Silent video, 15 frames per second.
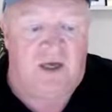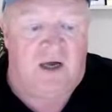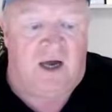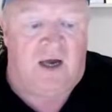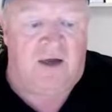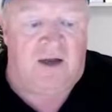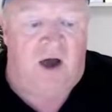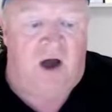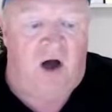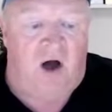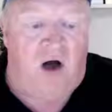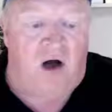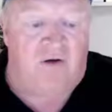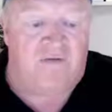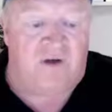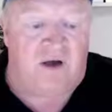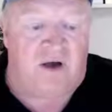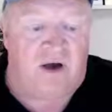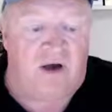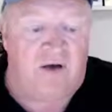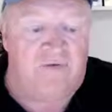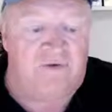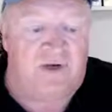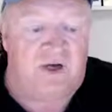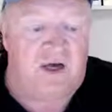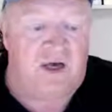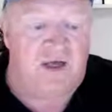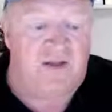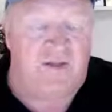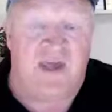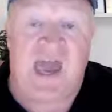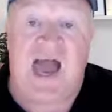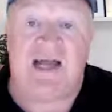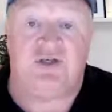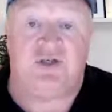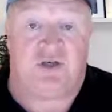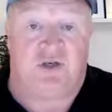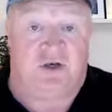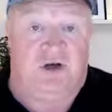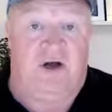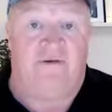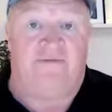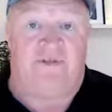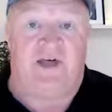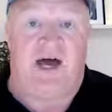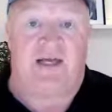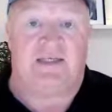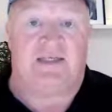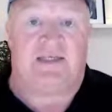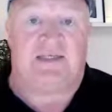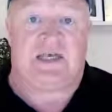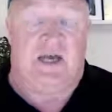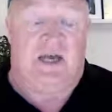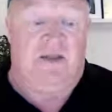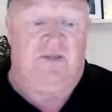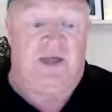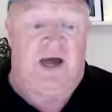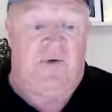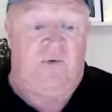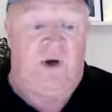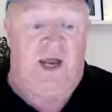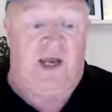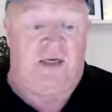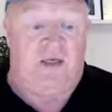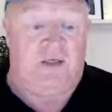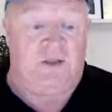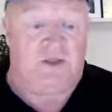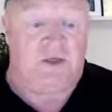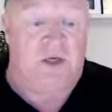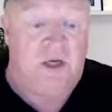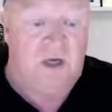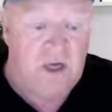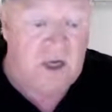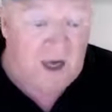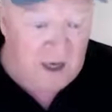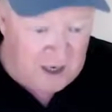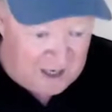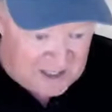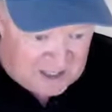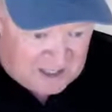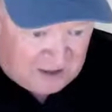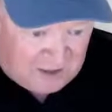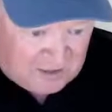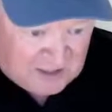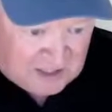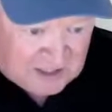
I'm going to hover over the edge of that range, and I don't know whether you can